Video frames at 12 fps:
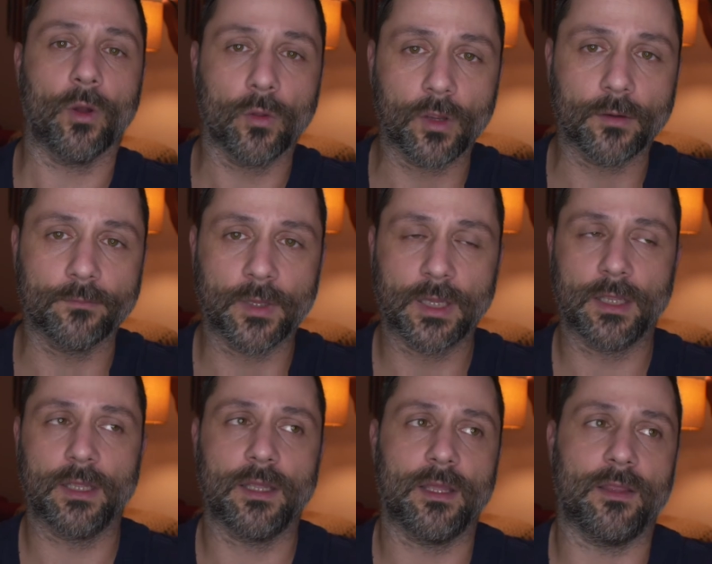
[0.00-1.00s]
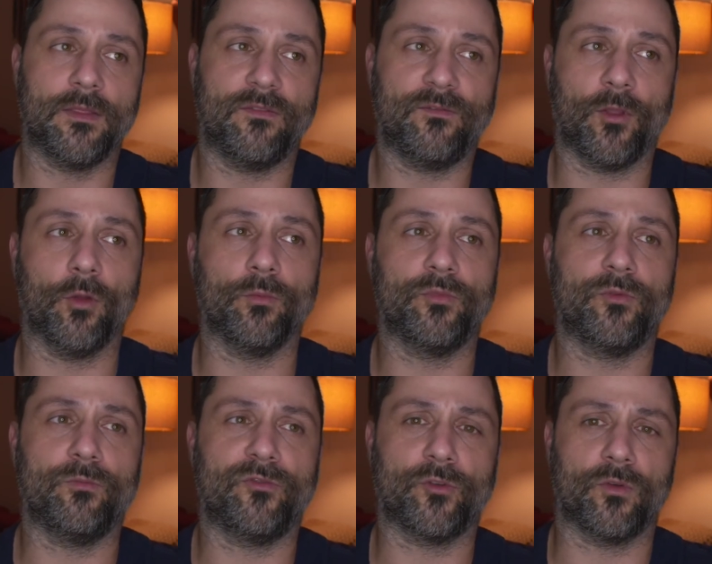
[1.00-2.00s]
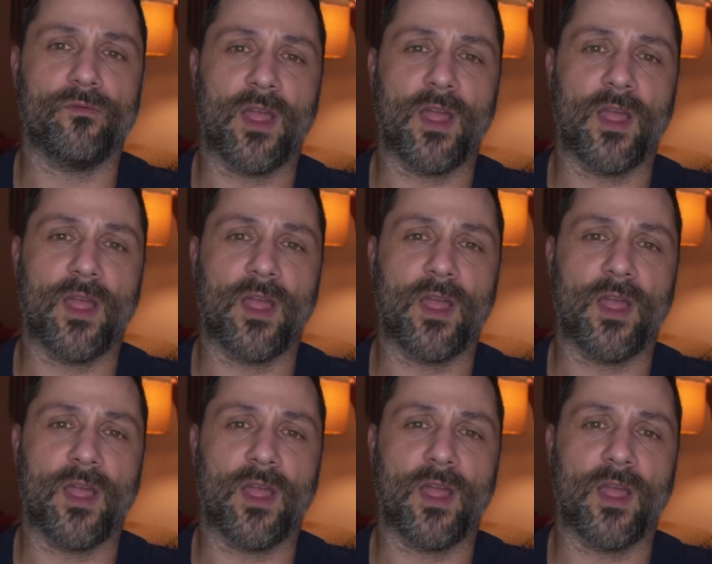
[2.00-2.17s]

Polar the film sort